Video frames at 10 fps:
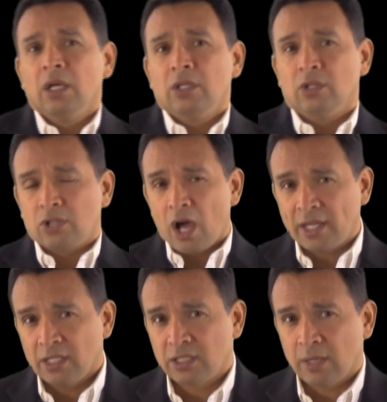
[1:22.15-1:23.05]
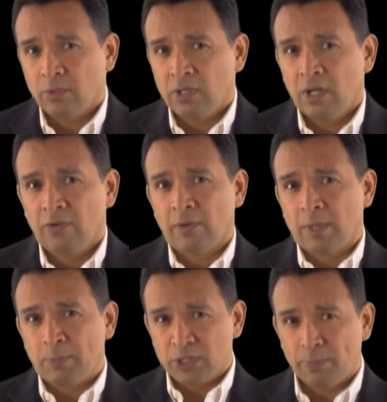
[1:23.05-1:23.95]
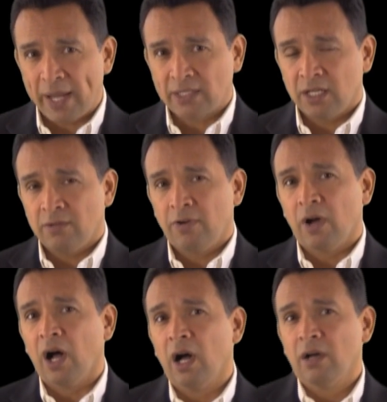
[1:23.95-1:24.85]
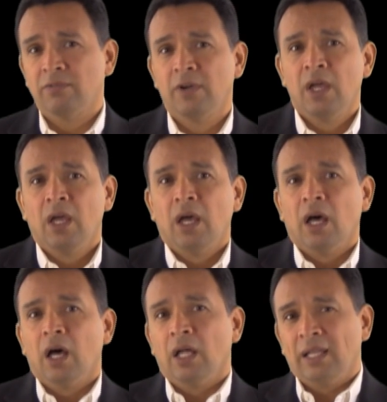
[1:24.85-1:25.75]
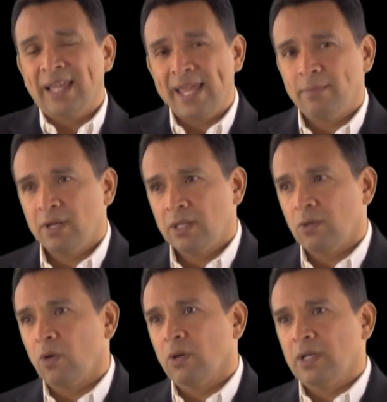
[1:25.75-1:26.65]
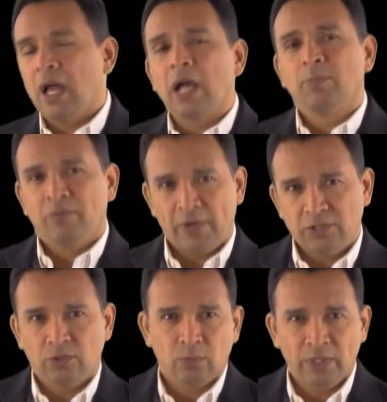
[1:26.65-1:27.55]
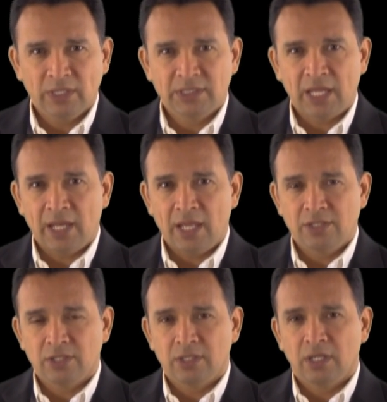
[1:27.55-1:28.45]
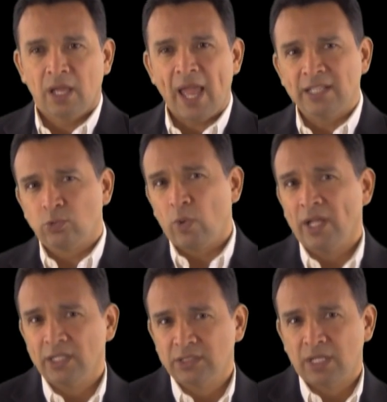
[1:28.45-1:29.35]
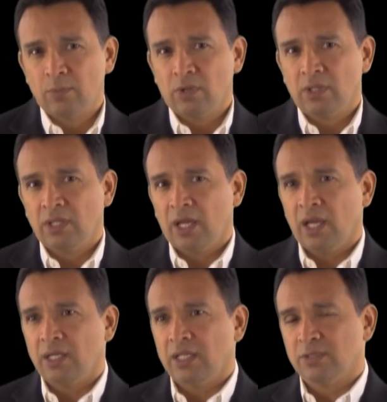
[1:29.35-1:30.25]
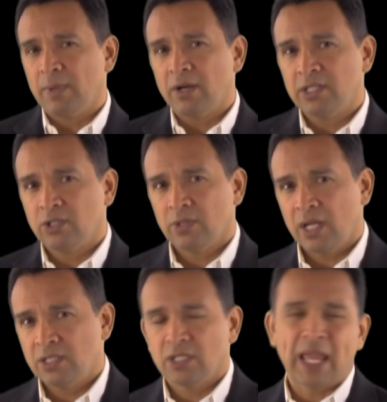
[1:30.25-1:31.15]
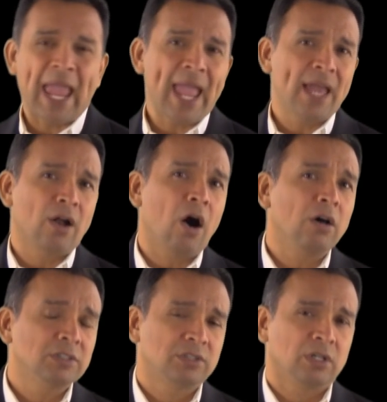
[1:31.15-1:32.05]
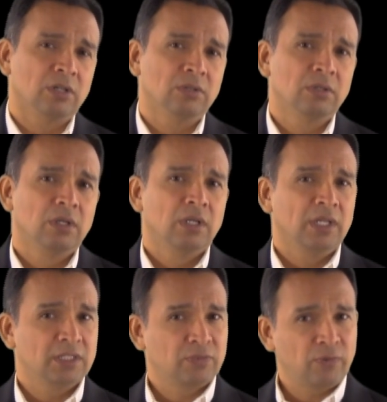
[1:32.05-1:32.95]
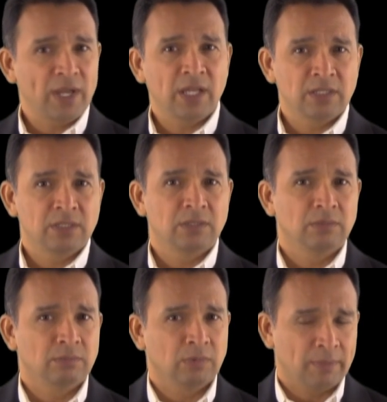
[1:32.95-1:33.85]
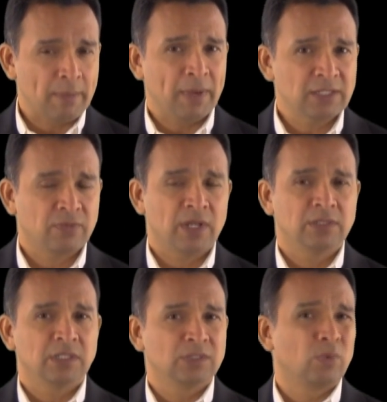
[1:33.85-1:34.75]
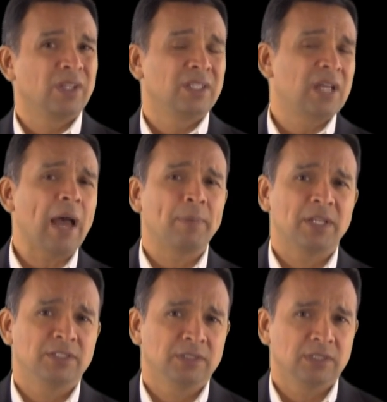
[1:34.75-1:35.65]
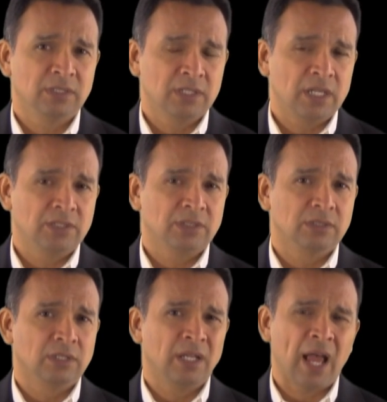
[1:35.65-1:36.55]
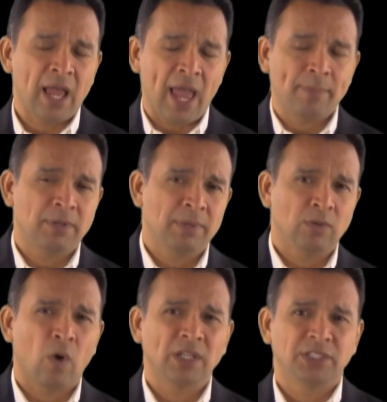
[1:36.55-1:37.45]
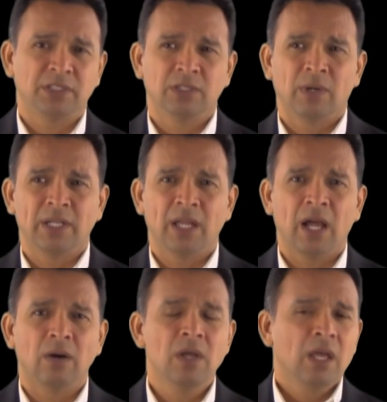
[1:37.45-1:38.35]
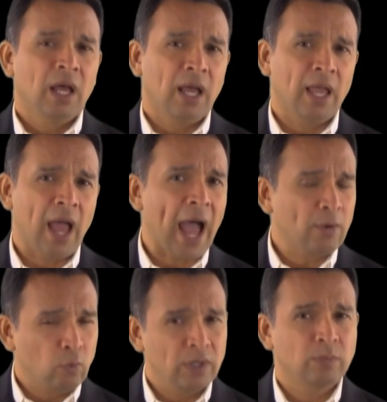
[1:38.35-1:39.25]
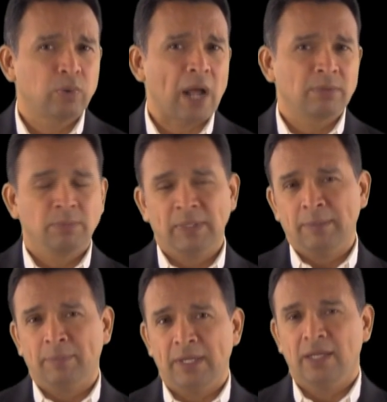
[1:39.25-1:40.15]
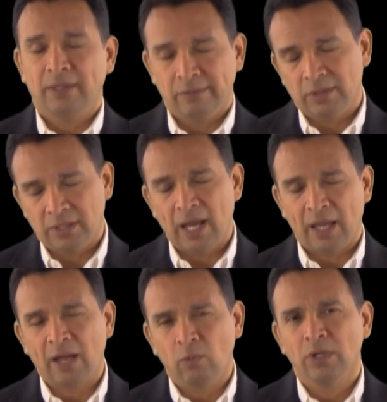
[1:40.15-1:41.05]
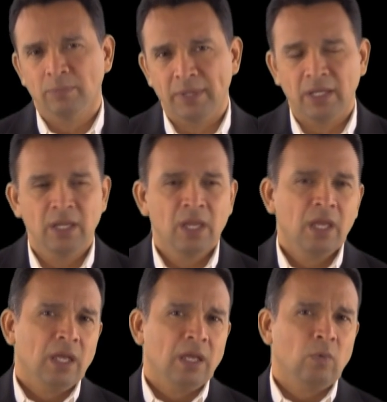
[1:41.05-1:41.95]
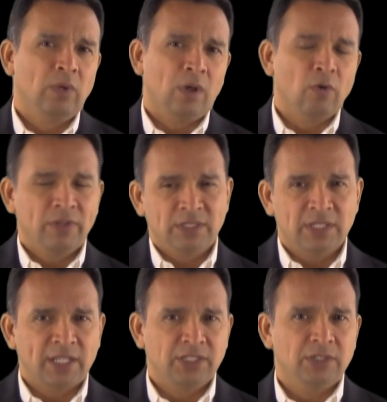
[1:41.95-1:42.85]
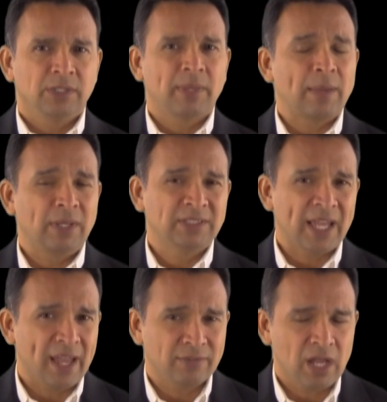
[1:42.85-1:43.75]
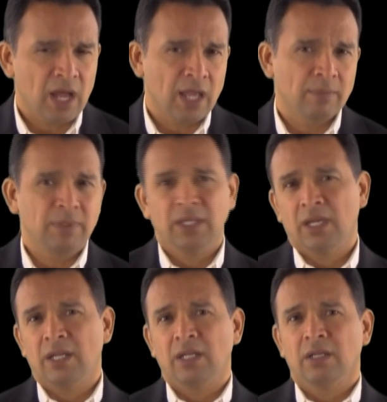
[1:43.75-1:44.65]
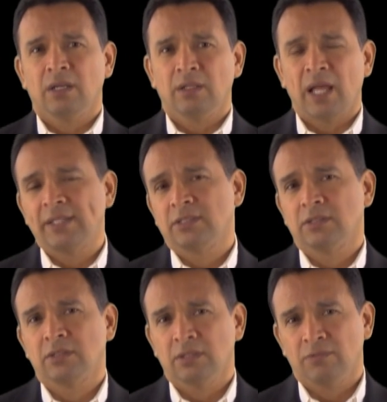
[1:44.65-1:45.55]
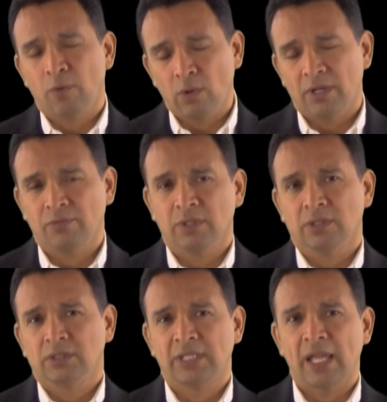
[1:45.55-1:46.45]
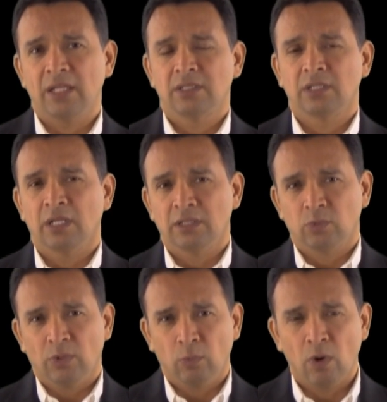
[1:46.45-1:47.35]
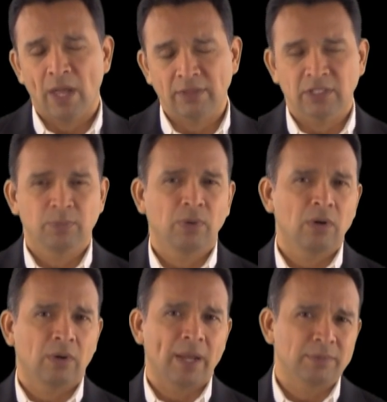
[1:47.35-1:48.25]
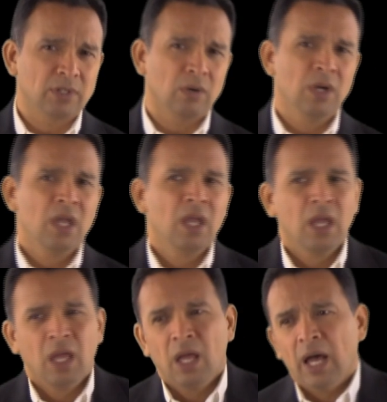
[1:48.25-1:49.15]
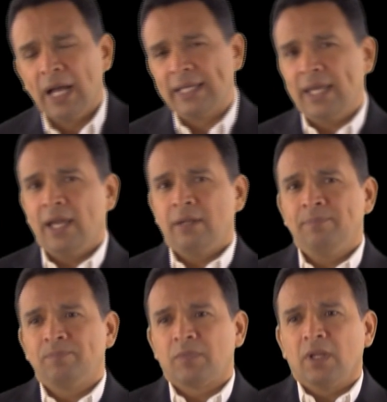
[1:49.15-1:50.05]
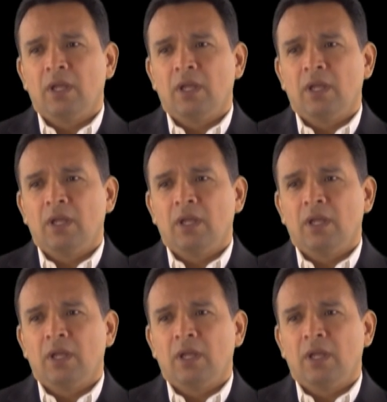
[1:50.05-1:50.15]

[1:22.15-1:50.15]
you're talking to someone from the perspective of a layman or a non-professional real estate agent, as well as someone that is married to an agent and also is friends. One of my best friends is one of the top agents in the nation, and I happen to be in Washington right now. I will probably be, well, I will be, over this next year sometime as I have time, be getting a license in 4 different states as we roll out this program. So again,